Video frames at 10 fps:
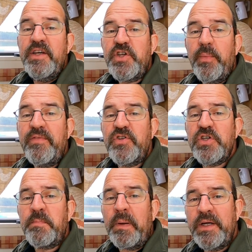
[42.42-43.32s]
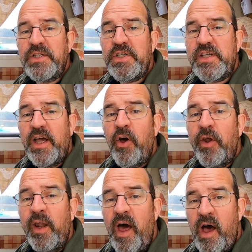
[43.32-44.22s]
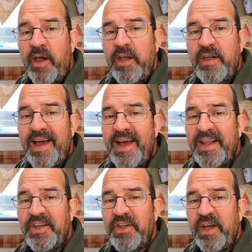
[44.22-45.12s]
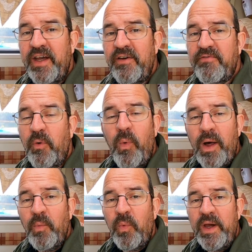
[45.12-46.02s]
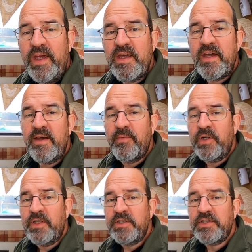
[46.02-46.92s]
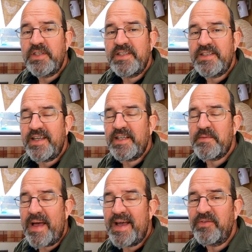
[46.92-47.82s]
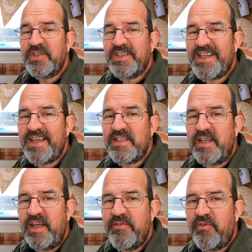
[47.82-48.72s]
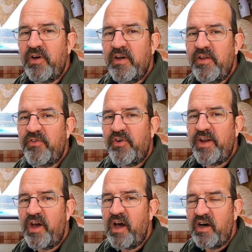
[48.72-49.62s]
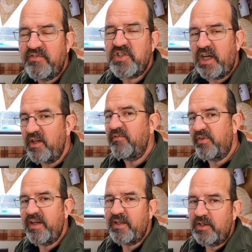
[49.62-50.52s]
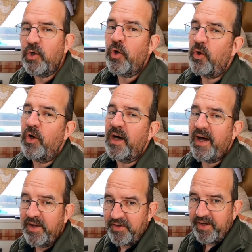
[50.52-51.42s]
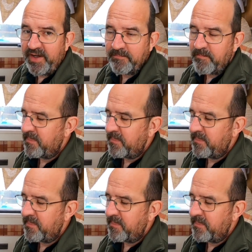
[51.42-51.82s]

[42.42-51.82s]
So we've just purchased it online and uh, for one week it was £6.60 for a three and a half ton vehicle or under.